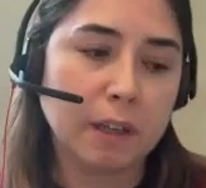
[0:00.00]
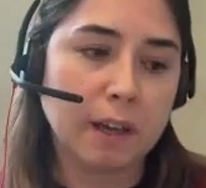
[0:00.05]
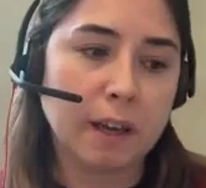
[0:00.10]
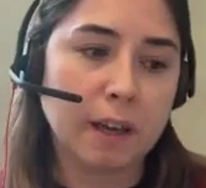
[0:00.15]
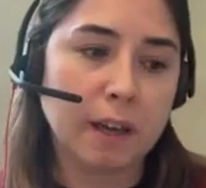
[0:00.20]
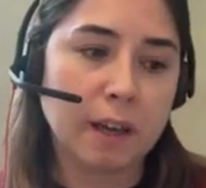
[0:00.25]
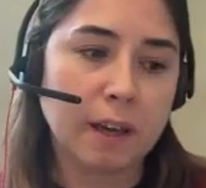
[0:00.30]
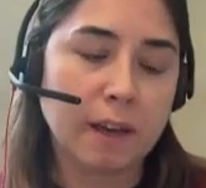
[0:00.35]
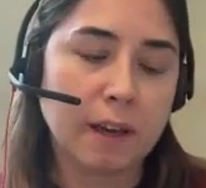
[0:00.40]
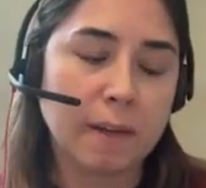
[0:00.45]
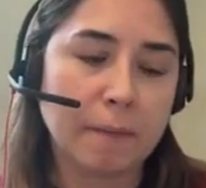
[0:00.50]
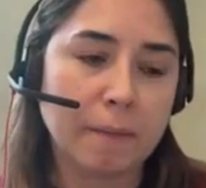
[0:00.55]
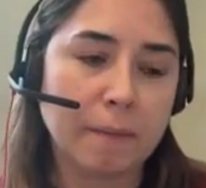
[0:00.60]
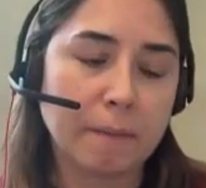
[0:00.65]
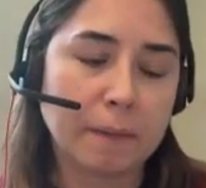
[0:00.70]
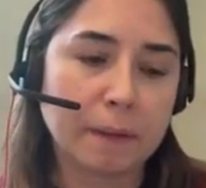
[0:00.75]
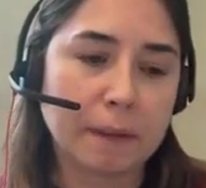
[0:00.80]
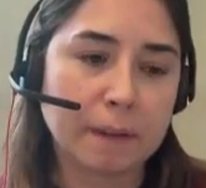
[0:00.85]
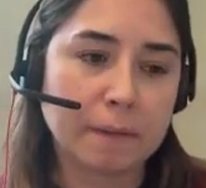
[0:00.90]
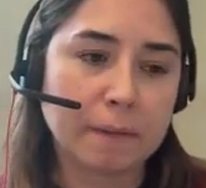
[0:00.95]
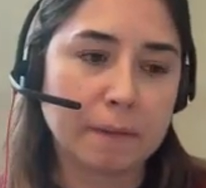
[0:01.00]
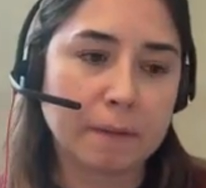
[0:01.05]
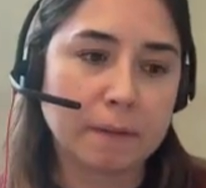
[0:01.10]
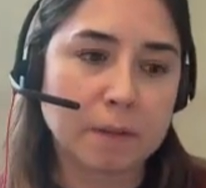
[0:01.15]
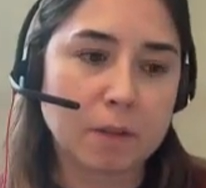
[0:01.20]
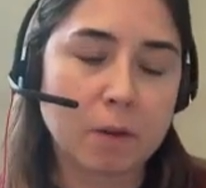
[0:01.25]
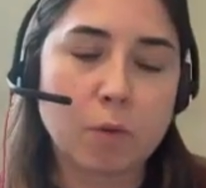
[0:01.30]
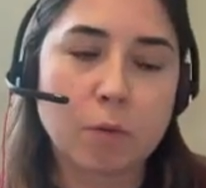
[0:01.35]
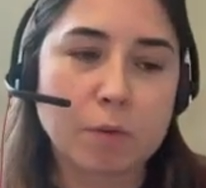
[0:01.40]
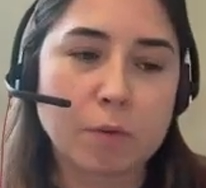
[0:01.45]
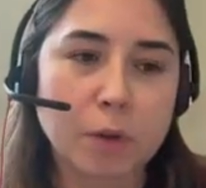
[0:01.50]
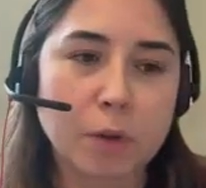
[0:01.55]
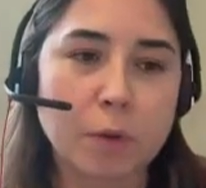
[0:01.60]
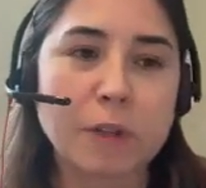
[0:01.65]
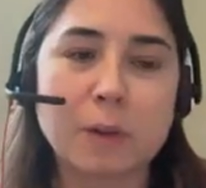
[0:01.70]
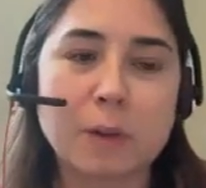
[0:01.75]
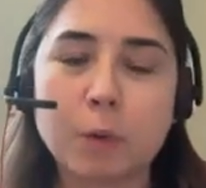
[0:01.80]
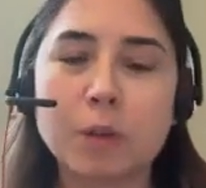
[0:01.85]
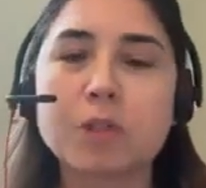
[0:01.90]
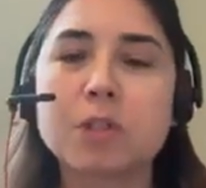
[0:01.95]
Um, so
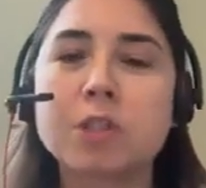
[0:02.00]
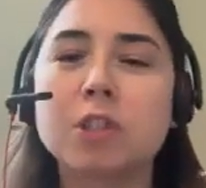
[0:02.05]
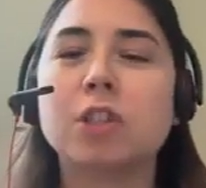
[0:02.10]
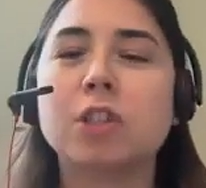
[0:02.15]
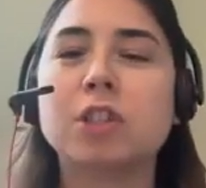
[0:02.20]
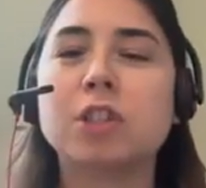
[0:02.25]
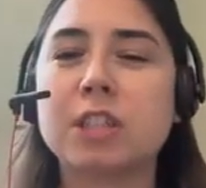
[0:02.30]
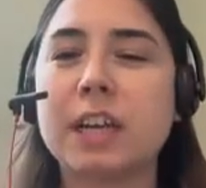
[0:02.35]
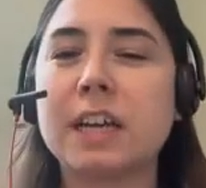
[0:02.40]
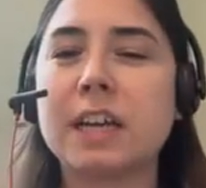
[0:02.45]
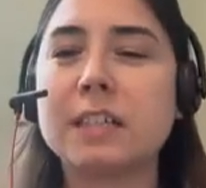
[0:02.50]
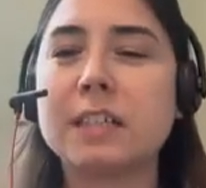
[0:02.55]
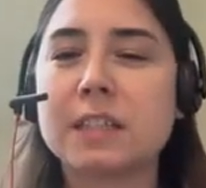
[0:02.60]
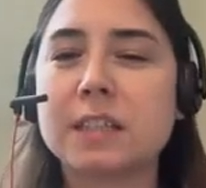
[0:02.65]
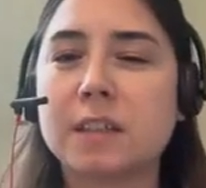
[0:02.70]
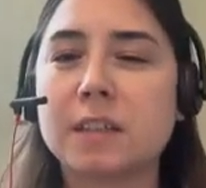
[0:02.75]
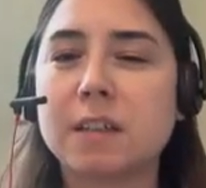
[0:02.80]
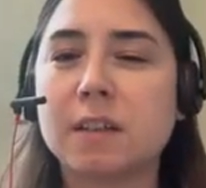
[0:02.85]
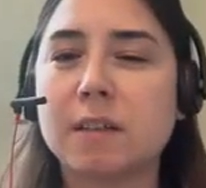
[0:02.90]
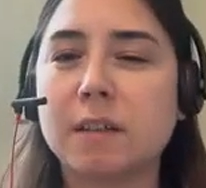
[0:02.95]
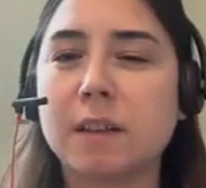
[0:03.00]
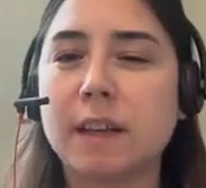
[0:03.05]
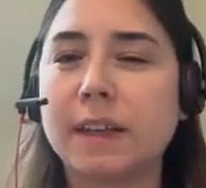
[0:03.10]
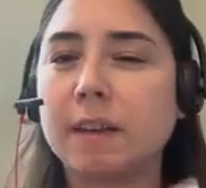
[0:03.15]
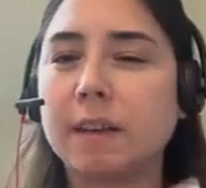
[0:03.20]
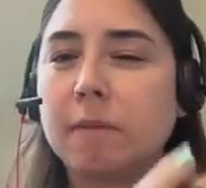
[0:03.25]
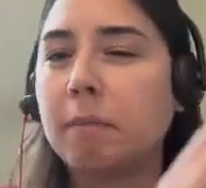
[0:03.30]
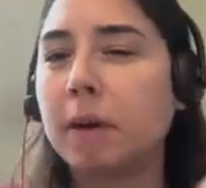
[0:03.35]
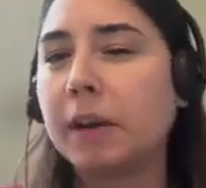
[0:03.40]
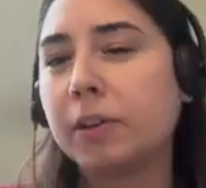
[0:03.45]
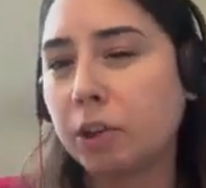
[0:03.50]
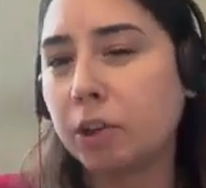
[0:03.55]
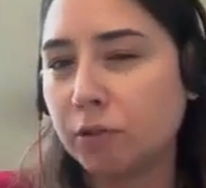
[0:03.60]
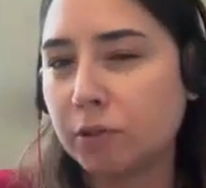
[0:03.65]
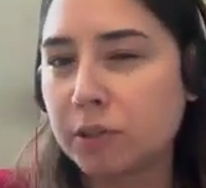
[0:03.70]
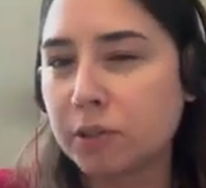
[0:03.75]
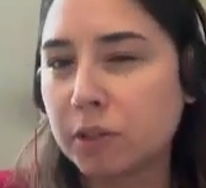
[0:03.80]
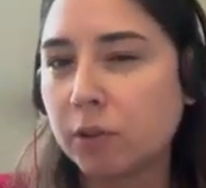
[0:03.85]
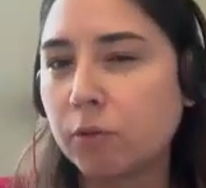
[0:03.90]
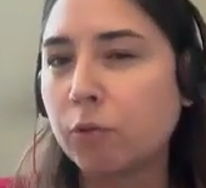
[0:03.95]
it was not just like a
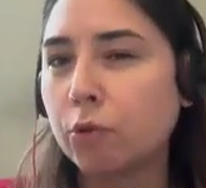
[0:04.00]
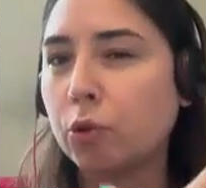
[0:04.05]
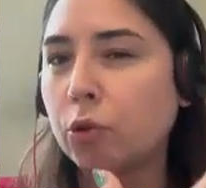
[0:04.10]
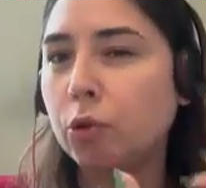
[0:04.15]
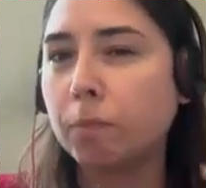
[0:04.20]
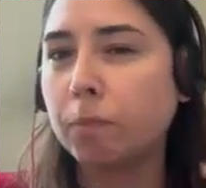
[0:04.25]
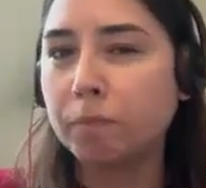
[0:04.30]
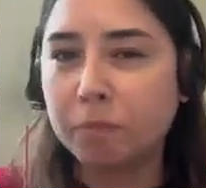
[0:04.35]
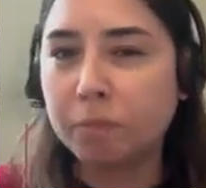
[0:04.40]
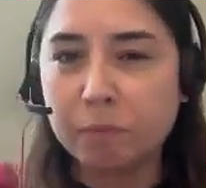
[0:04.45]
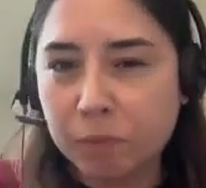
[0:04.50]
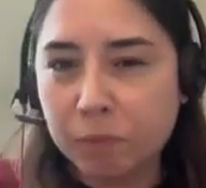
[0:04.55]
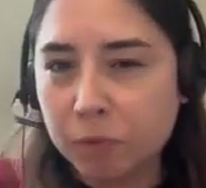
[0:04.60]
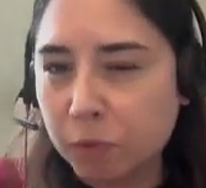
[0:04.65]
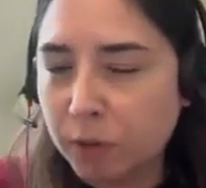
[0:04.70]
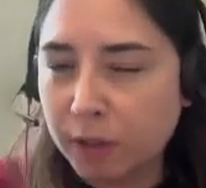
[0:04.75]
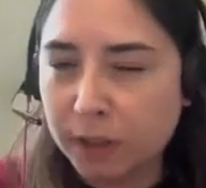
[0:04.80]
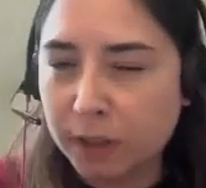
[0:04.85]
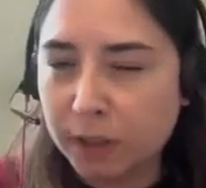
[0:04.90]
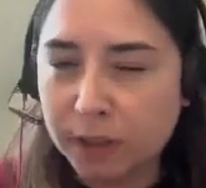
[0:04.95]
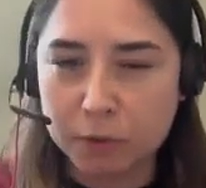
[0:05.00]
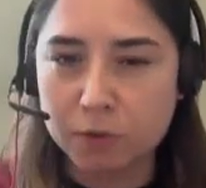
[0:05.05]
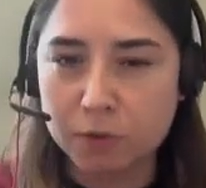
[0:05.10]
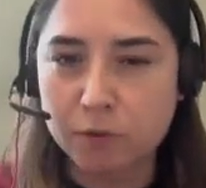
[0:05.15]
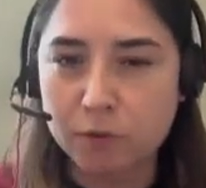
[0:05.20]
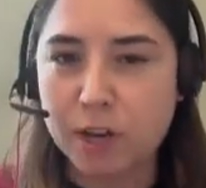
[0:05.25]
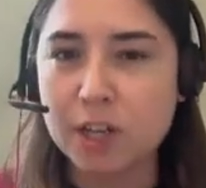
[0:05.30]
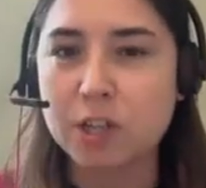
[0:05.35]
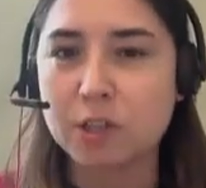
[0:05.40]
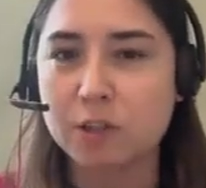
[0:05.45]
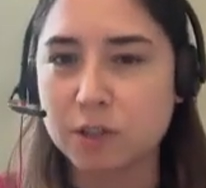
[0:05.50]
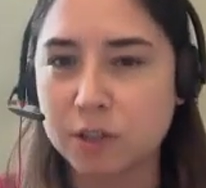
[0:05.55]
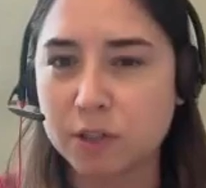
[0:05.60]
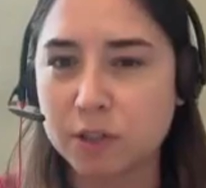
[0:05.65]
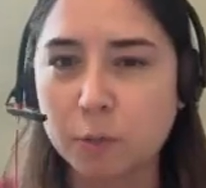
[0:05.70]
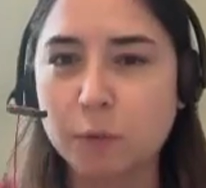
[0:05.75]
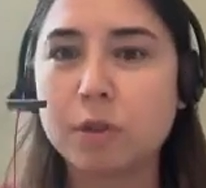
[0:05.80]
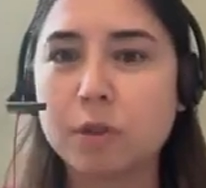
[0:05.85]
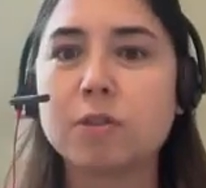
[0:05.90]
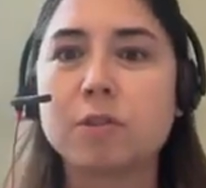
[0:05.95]
minority group doing demonstrations.
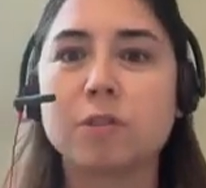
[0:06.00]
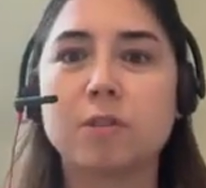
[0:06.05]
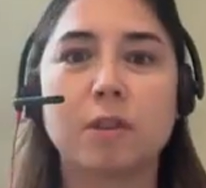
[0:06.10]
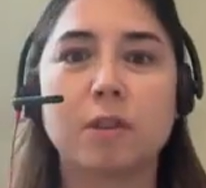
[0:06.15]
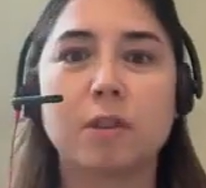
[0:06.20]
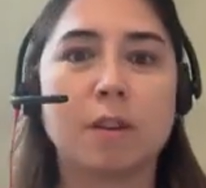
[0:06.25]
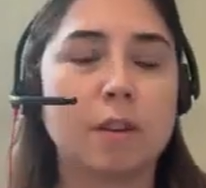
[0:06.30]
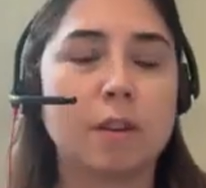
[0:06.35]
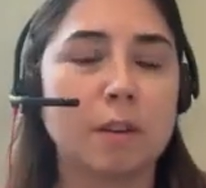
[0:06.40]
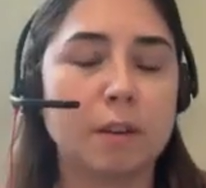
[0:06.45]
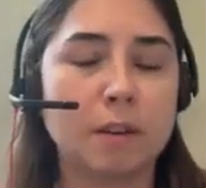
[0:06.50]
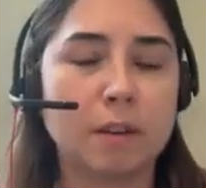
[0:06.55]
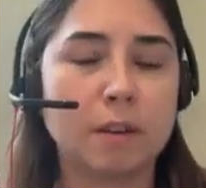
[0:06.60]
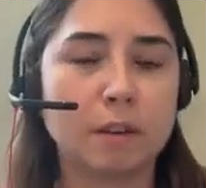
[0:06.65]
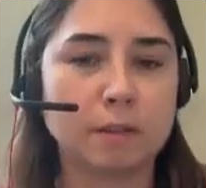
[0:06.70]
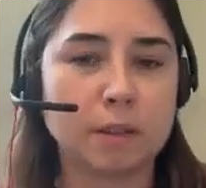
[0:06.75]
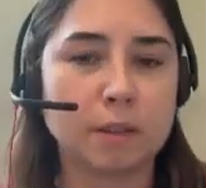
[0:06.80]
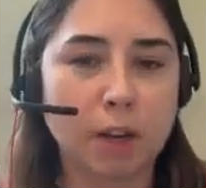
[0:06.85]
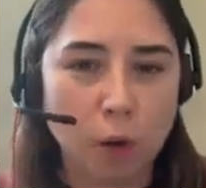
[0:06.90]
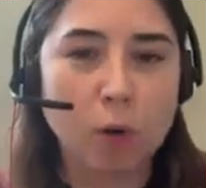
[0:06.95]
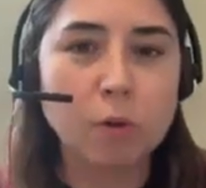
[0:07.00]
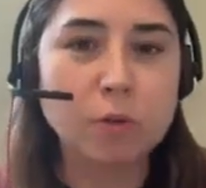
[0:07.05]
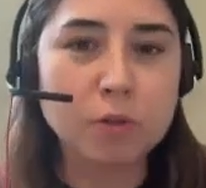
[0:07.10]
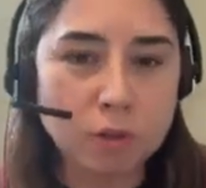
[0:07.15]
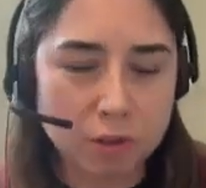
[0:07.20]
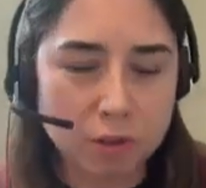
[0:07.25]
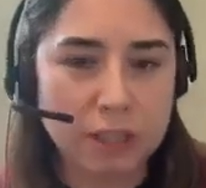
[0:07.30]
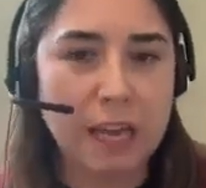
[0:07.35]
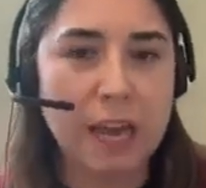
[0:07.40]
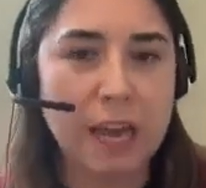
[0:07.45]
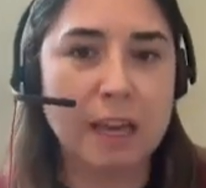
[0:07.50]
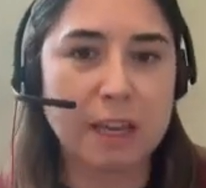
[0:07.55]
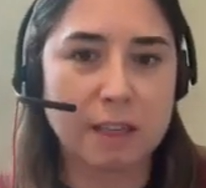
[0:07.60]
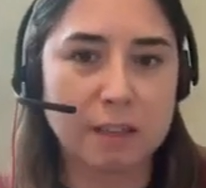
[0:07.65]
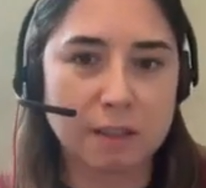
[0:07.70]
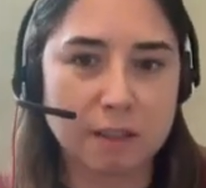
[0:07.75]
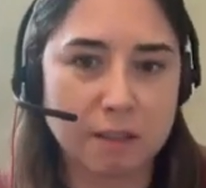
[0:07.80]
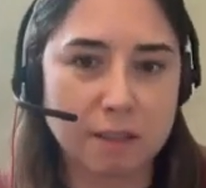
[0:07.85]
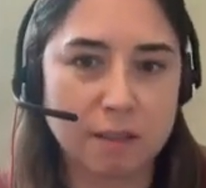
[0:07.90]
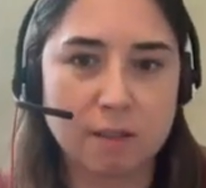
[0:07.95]
It was the whole
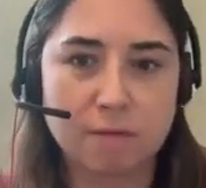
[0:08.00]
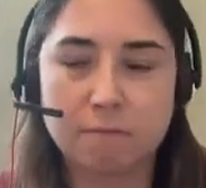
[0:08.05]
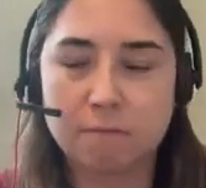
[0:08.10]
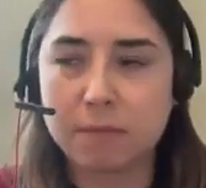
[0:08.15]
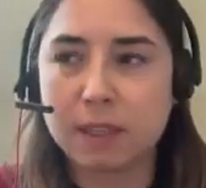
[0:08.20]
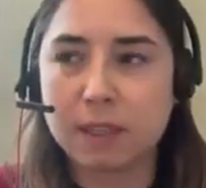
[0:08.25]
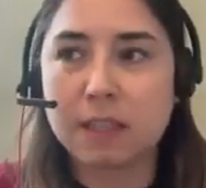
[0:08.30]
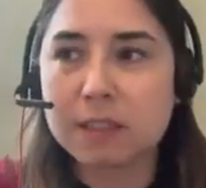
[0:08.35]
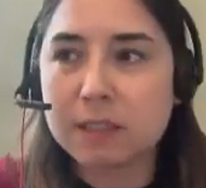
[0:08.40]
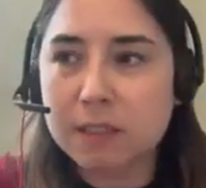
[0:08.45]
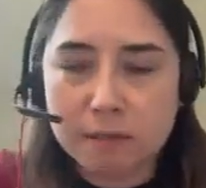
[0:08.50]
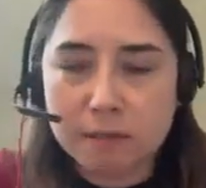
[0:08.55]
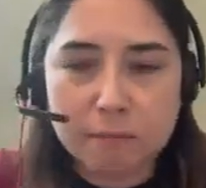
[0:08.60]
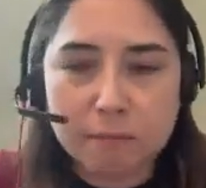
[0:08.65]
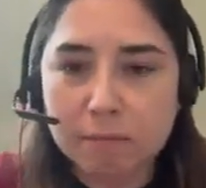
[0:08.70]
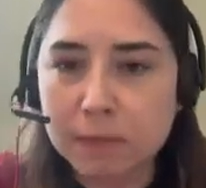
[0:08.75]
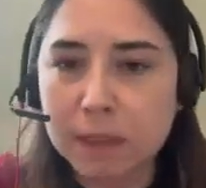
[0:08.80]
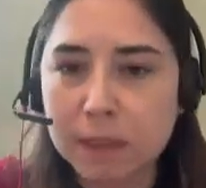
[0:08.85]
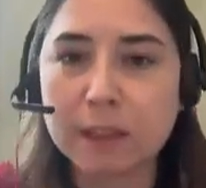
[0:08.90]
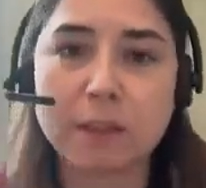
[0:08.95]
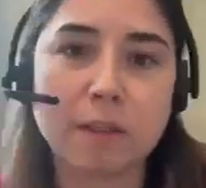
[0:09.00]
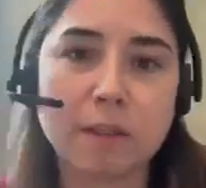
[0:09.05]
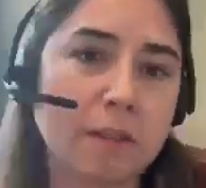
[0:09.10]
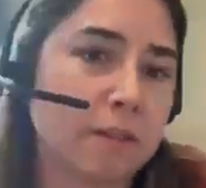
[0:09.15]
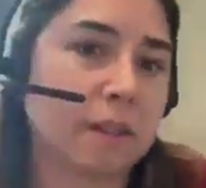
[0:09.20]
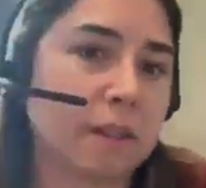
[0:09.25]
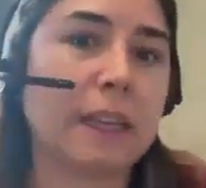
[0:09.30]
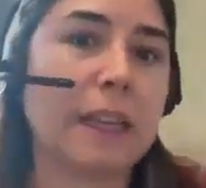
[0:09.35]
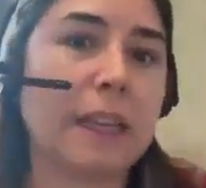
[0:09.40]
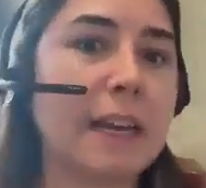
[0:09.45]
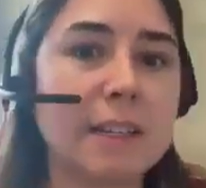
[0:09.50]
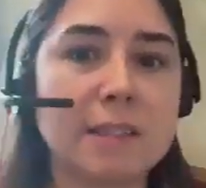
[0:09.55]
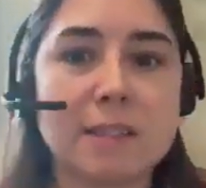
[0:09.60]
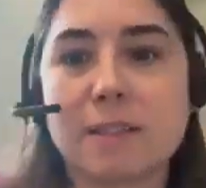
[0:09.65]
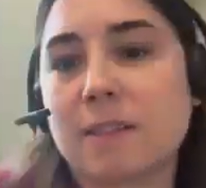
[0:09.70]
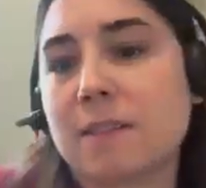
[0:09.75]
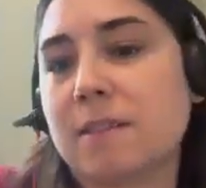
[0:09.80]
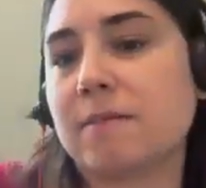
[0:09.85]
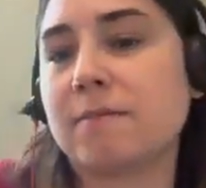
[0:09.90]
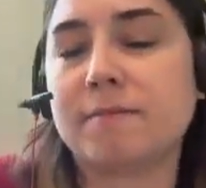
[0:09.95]
society, me as a middle
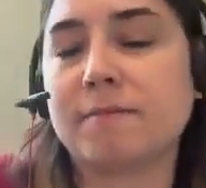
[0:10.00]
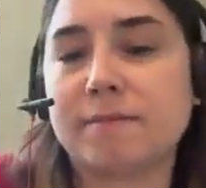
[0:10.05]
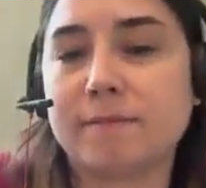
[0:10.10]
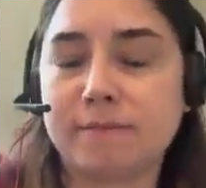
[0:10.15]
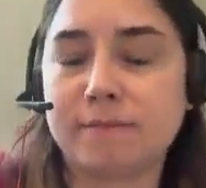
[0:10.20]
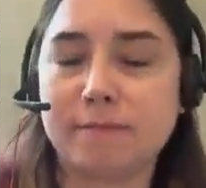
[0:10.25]
class